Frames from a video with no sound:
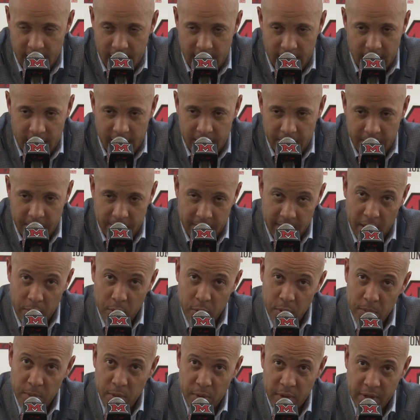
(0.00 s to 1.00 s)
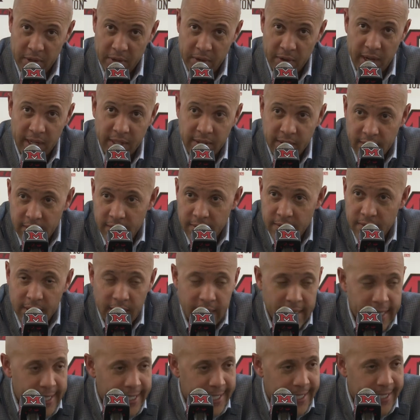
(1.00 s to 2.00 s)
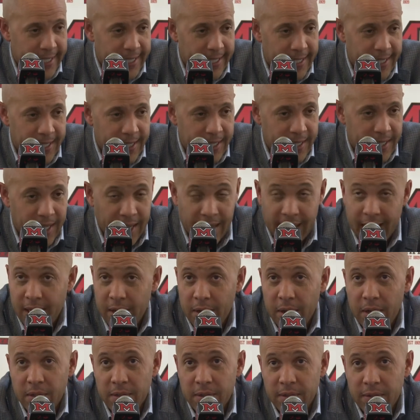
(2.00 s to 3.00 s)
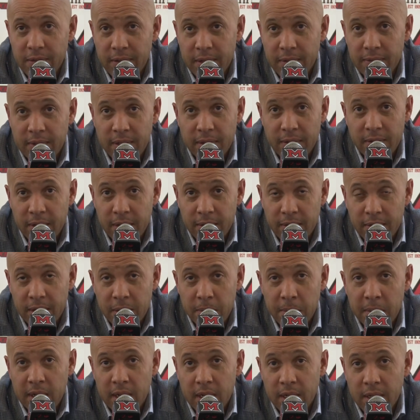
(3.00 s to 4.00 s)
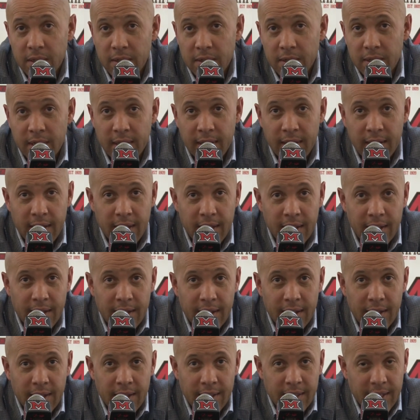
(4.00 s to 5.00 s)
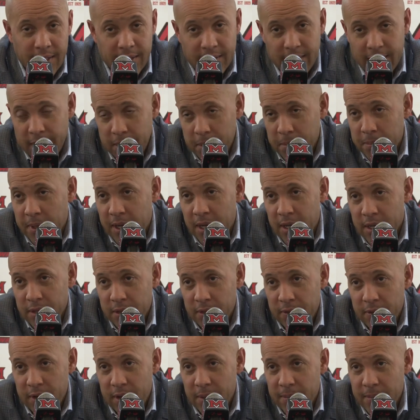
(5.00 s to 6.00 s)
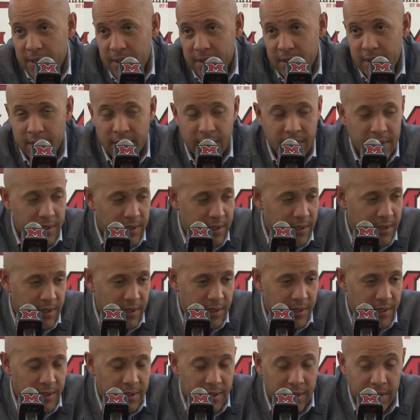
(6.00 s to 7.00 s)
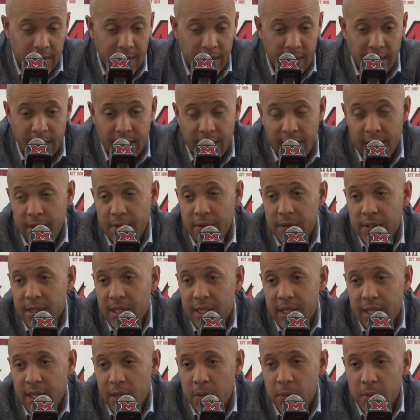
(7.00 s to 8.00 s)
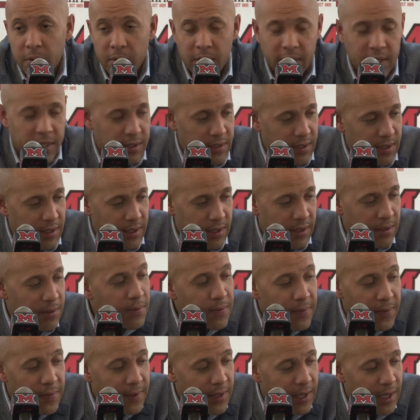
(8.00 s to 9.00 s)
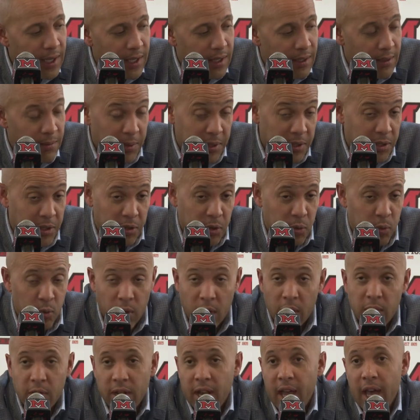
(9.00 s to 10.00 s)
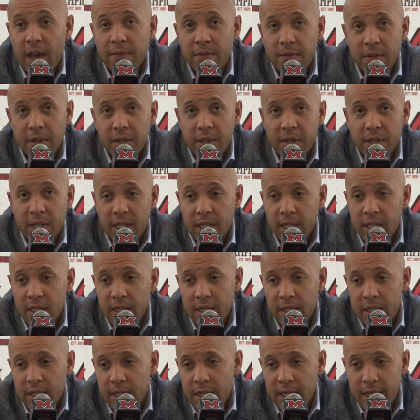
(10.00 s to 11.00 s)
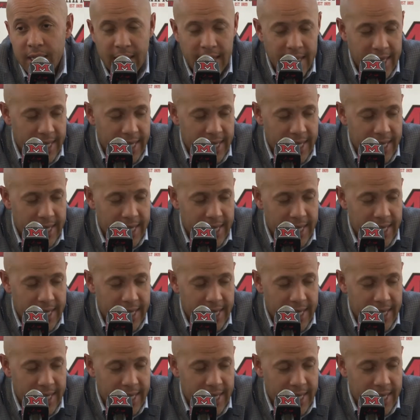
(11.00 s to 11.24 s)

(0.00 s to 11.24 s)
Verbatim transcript: Um, they were more aggressive. Uh, they got all the 50-50 balls. They took balls from us. They, they did everything they wanted to do, and we just were not very good.